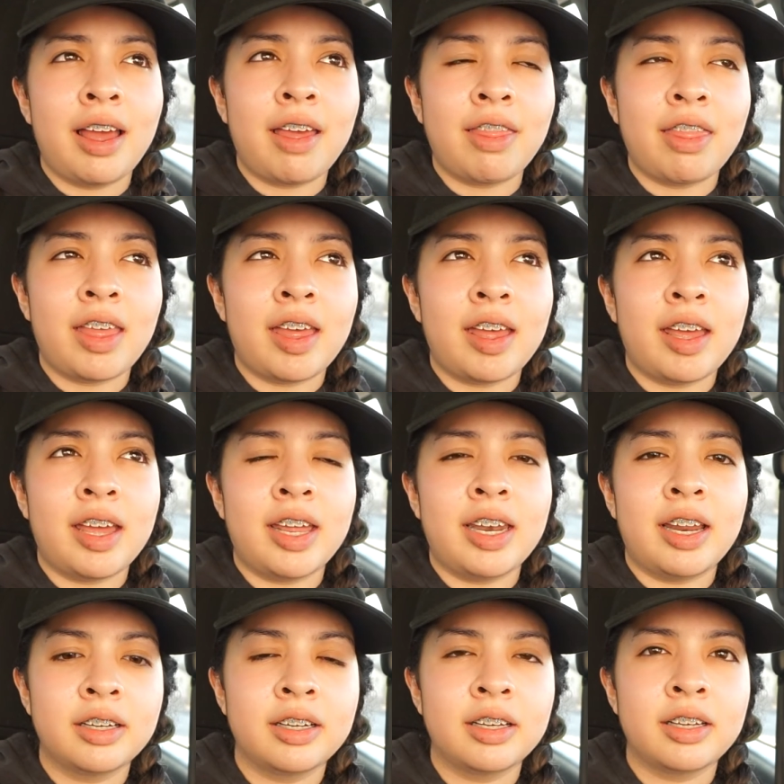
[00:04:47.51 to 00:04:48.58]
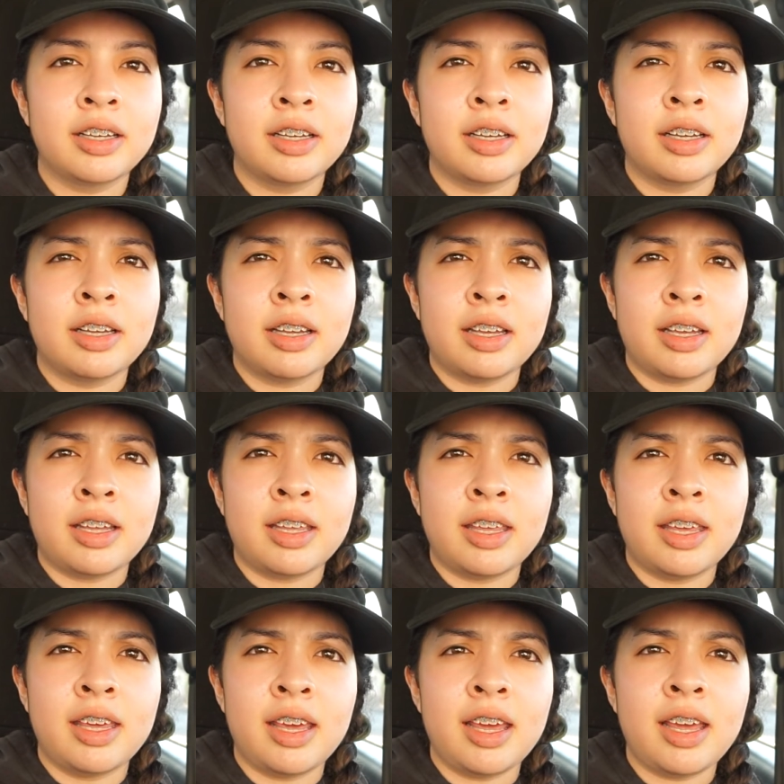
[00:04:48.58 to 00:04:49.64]
And then,
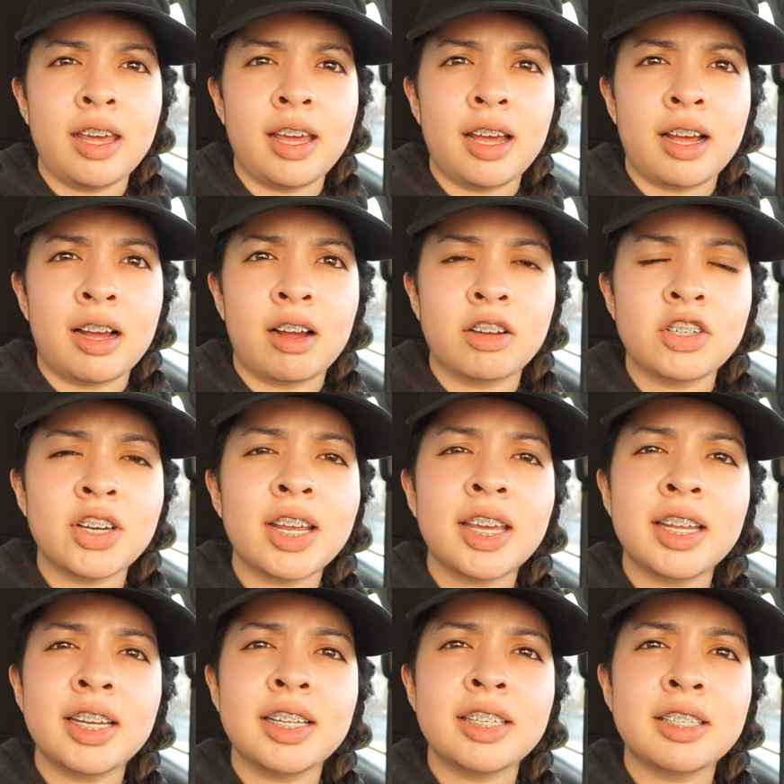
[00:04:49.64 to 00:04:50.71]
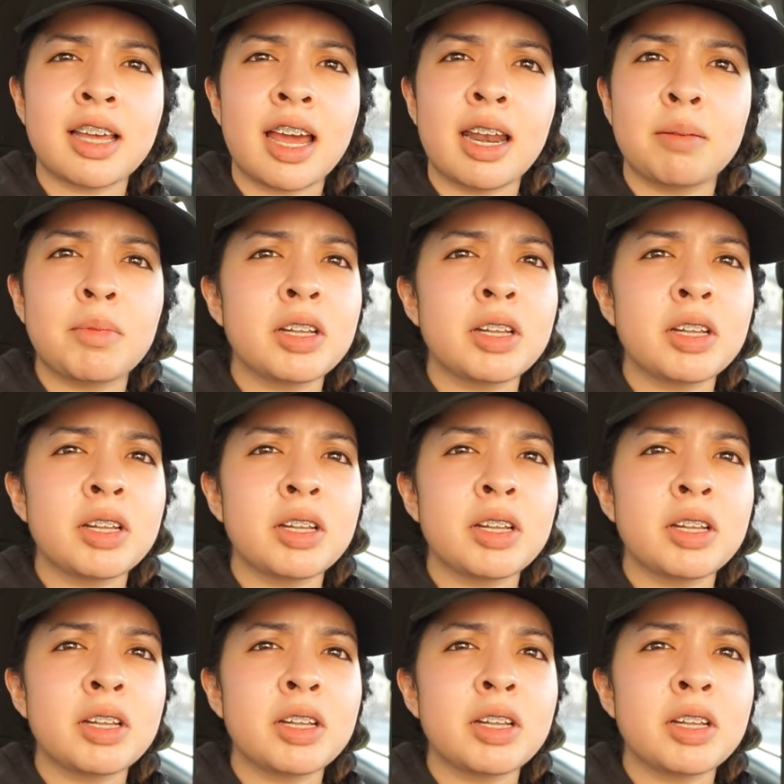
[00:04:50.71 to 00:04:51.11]
yeah, I'll check in inside.